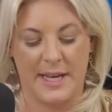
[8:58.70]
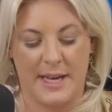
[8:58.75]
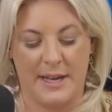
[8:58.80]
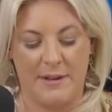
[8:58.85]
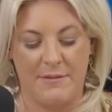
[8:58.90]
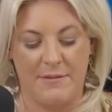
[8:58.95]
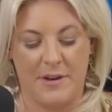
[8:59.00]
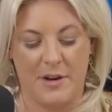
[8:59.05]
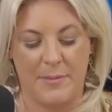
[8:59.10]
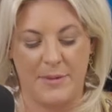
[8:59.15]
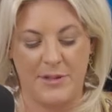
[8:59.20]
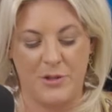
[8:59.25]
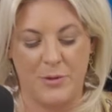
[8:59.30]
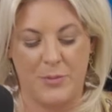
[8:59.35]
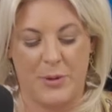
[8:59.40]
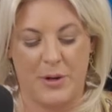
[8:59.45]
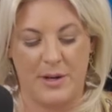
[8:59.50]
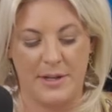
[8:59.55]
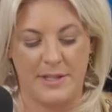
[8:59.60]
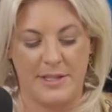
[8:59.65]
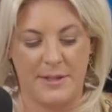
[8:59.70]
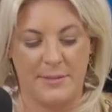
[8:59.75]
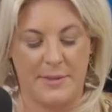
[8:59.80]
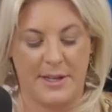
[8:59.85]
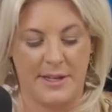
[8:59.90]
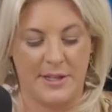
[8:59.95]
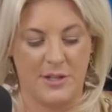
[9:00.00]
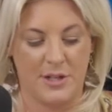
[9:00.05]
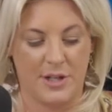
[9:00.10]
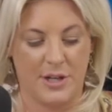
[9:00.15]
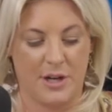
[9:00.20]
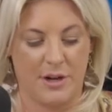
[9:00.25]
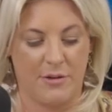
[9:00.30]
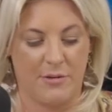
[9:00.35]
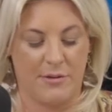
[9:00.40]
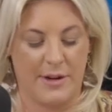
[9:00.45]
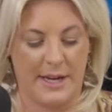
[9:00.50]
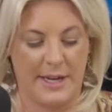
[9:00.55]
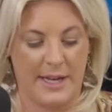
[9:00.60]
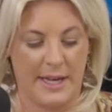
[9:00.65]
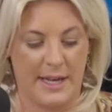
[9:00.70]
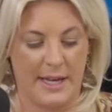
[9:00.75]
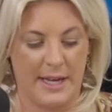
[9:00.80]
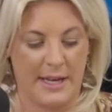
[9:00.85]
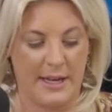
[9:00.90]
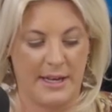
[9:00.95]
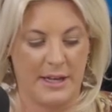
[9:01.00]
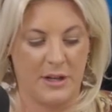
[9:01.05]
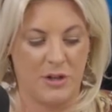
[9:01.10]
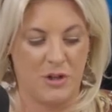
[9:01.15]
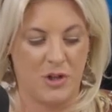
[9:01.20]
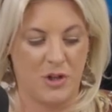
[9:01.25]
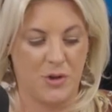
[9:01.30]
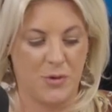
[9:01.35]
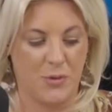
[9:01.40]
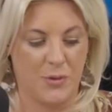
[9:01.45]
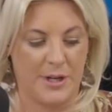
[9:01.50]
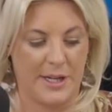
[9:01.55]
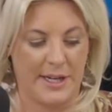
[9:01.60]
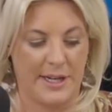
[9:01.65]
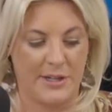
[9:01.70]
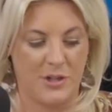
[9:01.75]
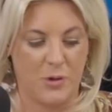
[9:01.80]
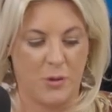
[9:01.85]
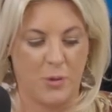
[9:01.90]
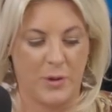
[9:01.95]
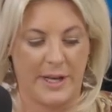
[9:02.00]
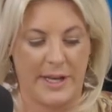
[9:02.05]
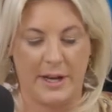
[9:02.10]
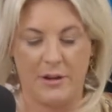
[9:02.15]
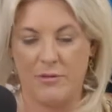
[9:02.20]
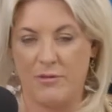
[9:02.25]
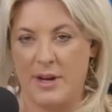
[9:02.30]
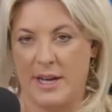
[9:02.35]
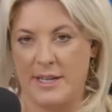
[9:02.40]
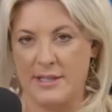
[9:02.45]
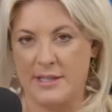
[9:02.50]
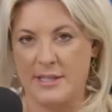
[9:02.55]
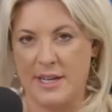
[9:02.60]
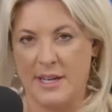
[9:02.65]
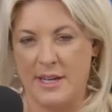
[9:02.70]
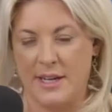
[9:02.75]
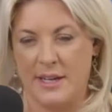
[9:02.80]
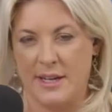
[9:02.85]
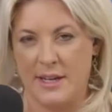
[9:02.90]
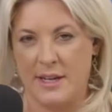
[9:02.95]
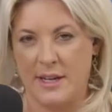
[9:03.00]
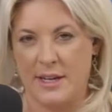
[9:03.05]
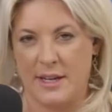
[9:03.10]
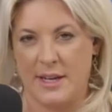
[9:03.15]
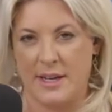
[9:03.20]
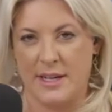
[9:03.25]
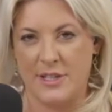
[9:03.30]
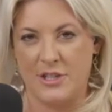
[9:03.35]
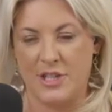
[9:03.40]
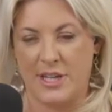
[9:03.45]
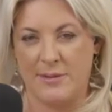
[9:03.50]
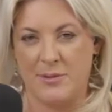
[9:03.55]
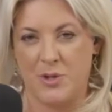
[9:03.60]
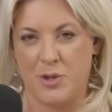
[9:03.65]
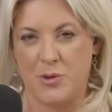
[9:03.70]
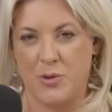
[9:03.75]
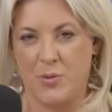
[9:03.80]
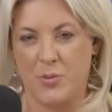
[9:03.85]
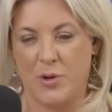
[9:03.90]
Environmental Policy Manager, Karina Jordan, and talking around James Shaw